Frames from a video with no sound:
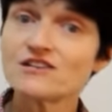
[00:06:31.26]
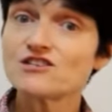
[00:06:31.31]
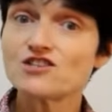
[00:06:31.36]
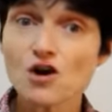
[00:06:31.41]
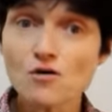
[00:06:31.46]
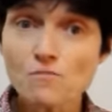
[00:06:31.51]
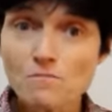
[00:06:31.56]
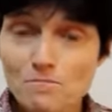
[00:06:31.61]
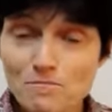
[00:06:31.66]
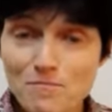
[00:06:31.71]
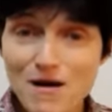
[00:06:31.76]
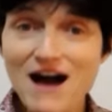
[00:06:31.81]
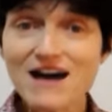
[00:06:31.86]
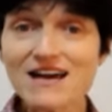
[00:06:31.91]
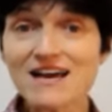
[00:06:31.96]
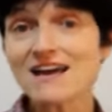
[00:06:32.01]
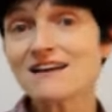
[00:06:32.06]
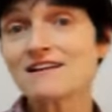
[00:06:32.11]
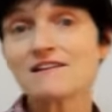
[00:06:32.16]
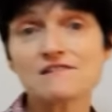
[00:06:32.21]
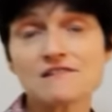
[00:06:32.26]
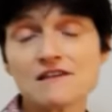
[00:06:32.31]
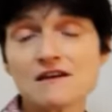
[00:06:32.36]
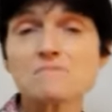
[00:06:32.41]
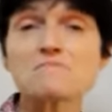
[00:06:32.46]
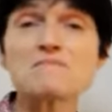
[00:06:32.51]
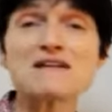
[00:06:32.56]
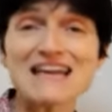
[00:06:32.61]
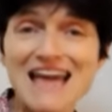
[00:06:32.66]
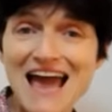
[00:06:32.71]
Don't buy
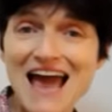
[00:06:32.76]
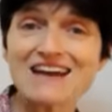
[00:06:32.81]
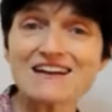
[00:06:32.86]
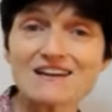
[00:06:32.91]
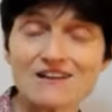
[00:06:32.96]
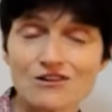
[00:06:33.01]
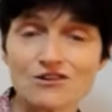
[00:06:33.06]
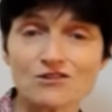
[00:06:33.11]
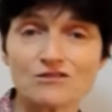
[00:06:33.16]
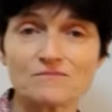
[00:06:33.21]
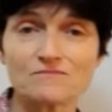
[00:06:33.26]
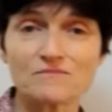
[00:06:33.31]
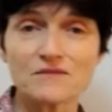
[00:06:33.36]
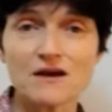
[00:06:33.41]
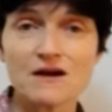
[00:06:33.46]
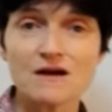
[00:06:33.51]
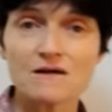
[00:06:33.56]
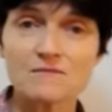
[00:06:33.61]
anything mechanical,